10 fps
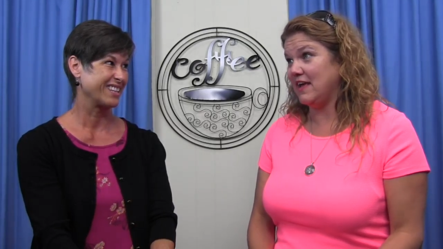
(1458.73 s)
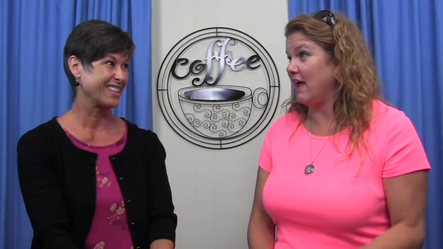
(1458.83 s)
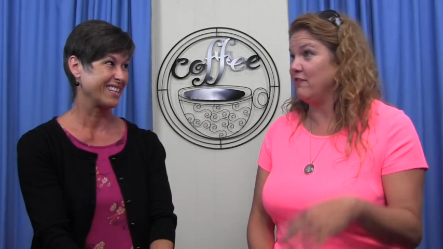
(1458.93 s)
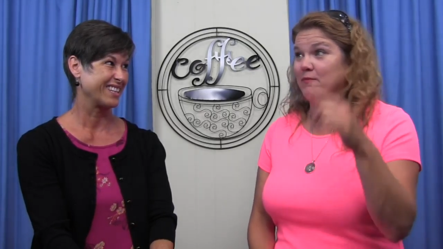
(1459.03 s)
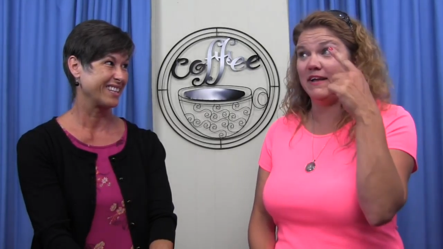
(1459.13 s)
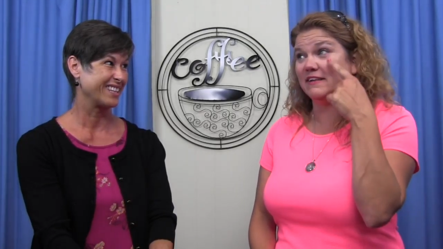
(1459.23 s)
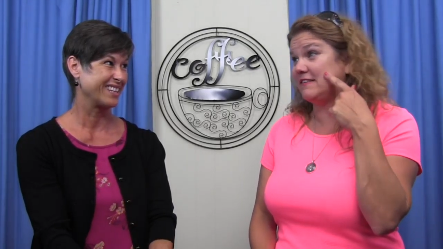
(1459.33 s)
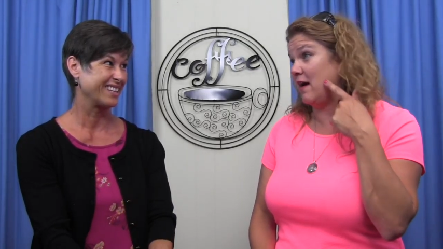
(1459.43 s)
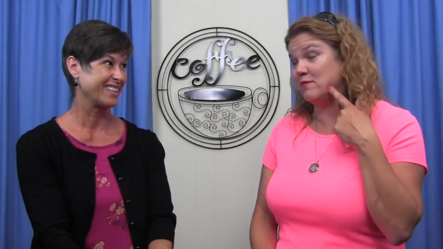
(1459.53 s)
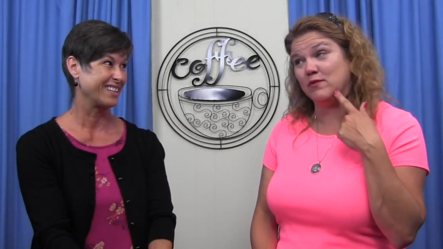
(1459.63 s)
Speaker 1: Everybody has
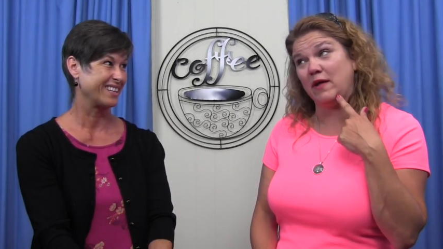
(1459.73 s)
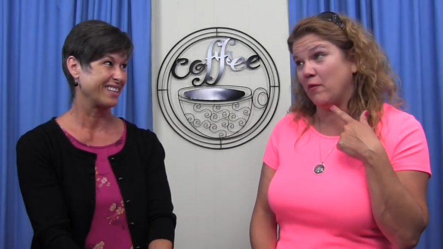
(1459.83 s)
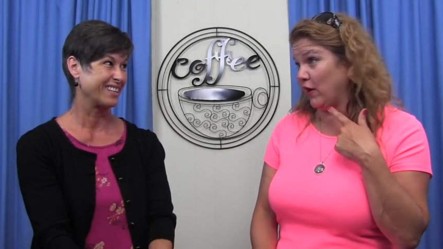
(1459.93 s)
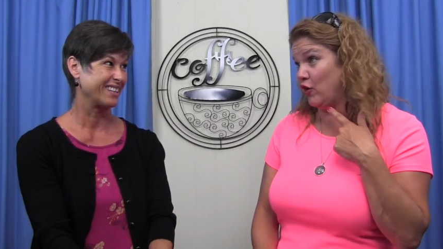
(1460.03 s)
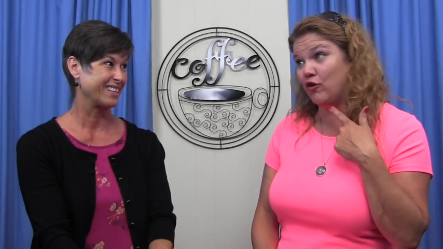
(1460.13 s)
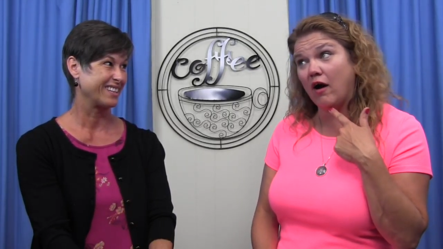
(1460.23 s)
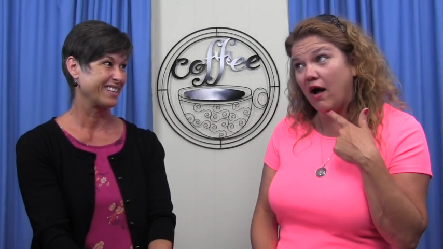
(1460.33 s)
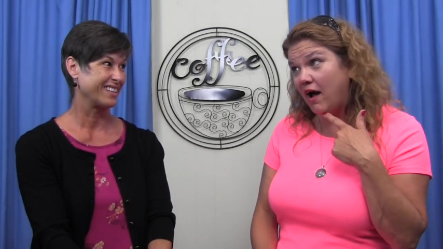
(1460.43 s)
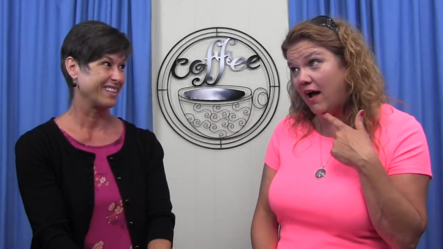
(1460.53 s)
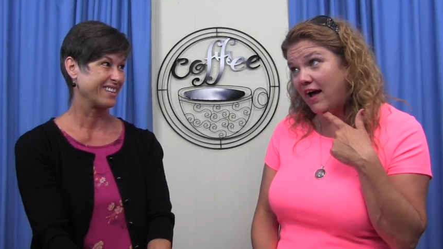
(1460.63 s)
times where they want to
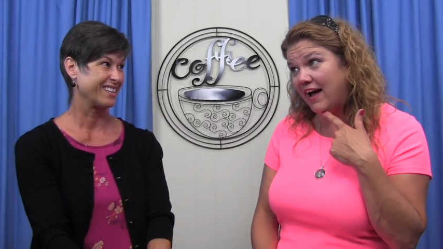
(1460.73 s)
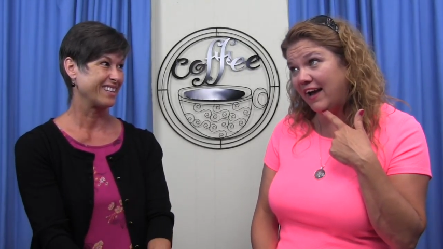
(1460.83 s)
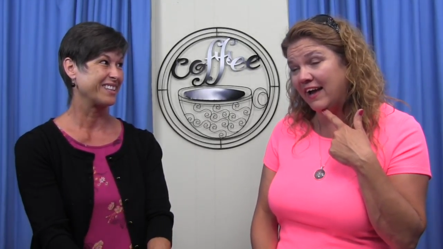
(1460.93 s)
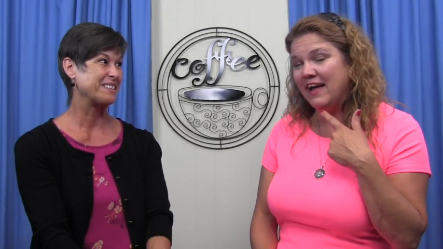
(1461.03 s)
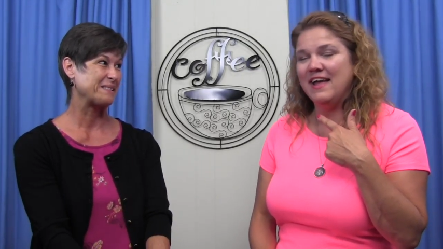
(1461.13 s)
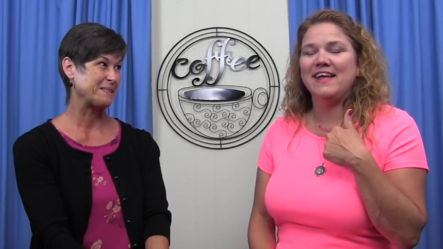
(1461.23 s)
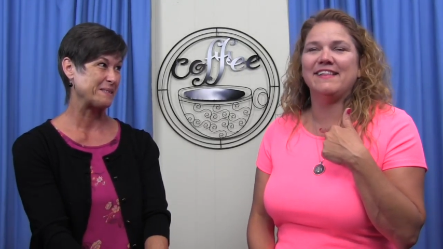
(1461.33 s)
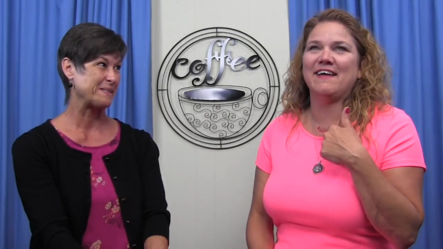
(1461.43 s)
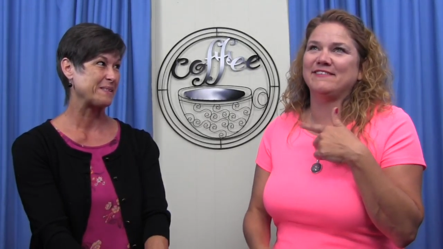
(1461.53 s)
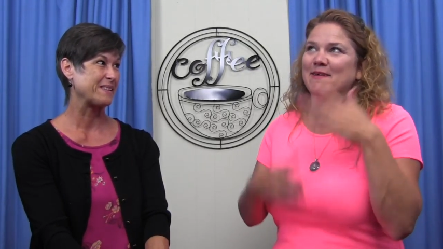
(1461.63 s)
cry.
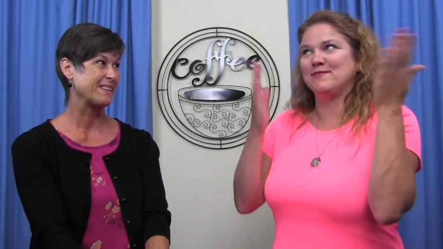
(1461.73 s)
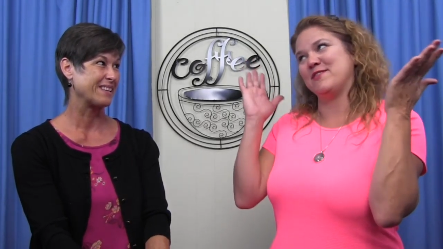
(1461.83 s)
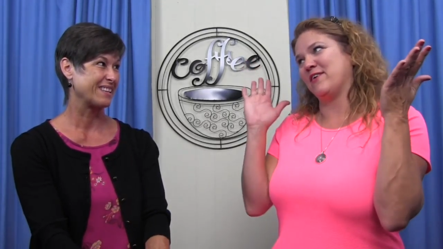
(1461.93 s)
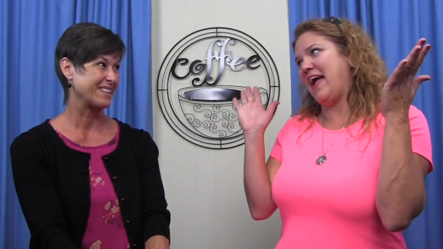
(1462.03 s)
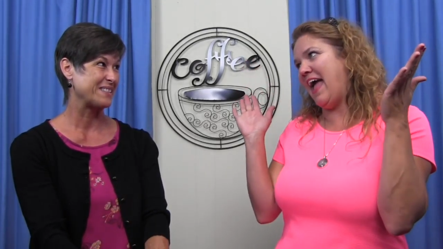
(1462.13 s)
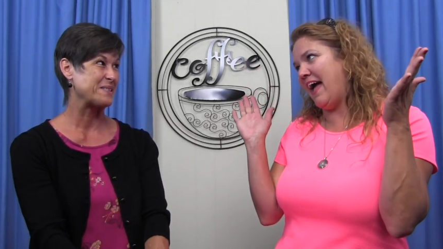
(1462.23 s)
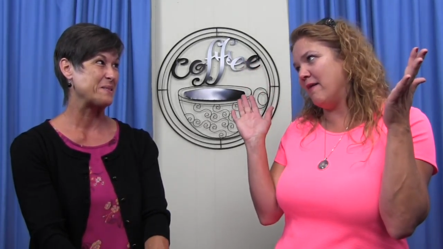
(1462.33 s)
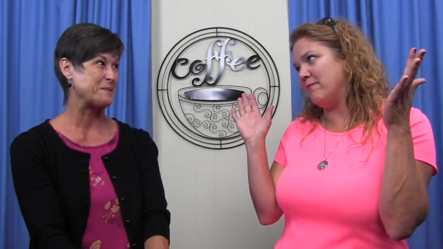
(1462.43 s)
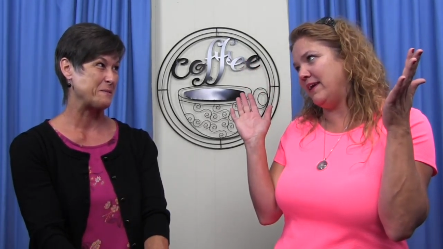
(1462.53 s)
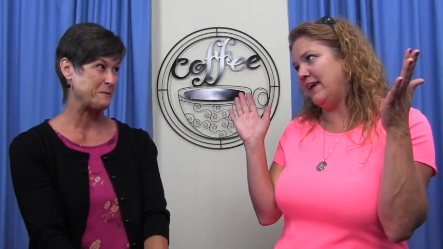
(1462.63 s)
They have times when they're
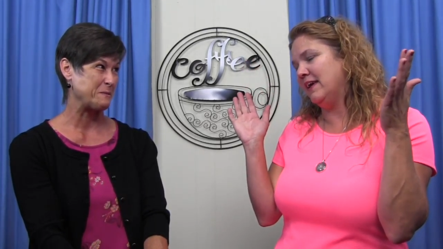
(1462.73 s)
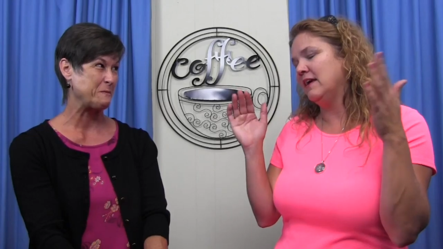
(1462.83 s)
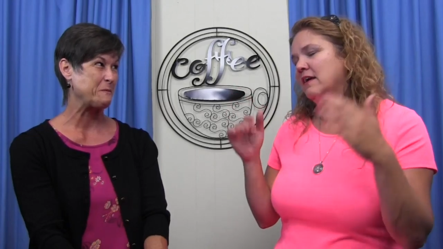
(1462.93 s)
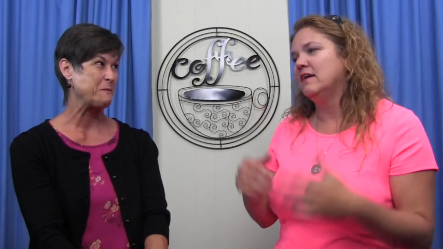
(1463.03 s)
happy.